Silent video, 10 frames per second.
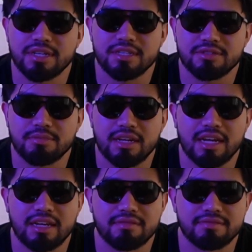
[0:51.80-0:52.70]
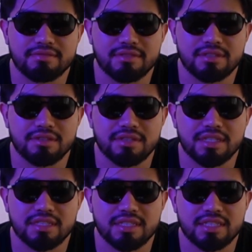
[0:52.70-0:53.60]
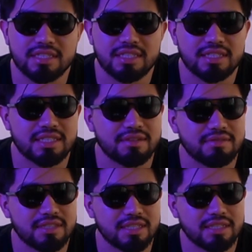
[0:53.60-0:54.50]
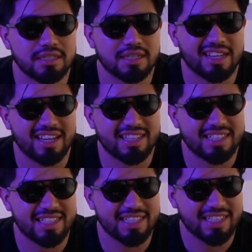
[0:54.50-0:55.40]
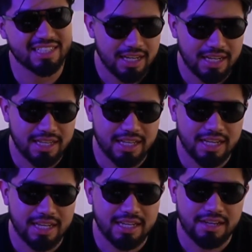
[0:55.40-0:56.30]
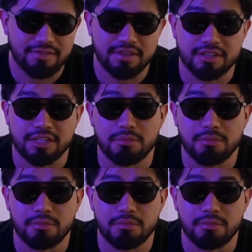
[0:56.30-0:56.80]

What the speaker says: of my life, until I was like 16, 17, 18-ish. And then I found a job at a